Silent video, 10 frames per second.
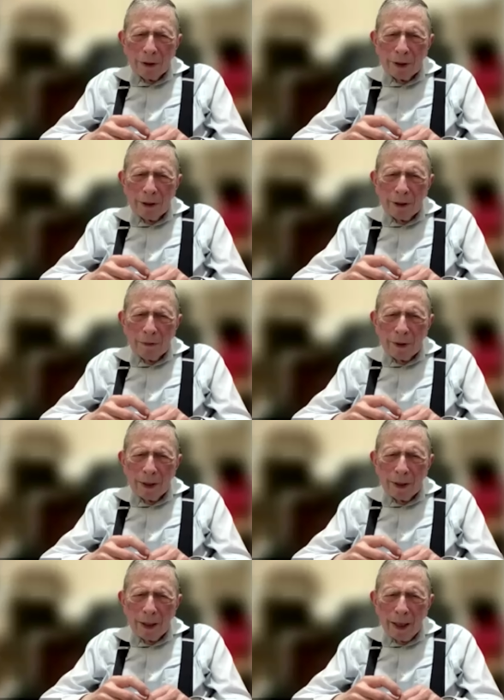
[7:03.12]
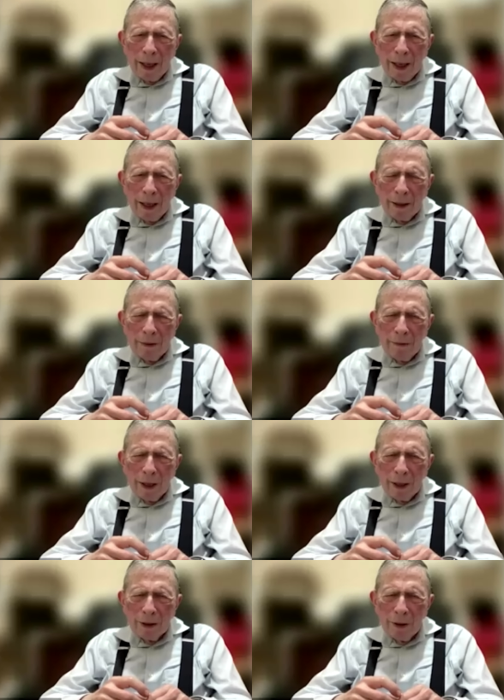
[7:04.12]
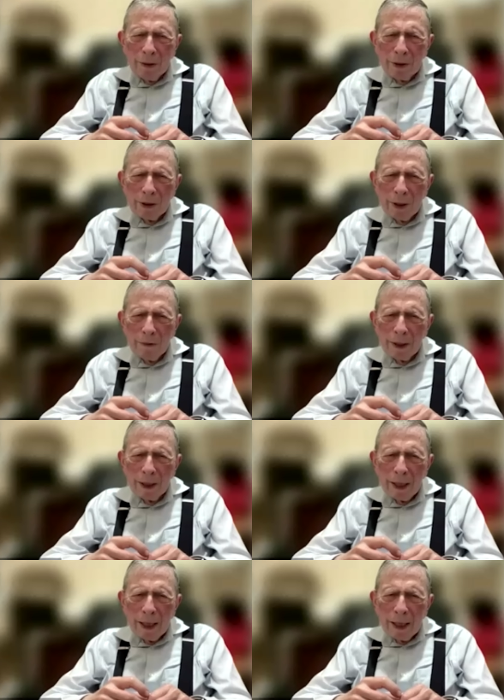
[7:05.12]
received an advance notice of it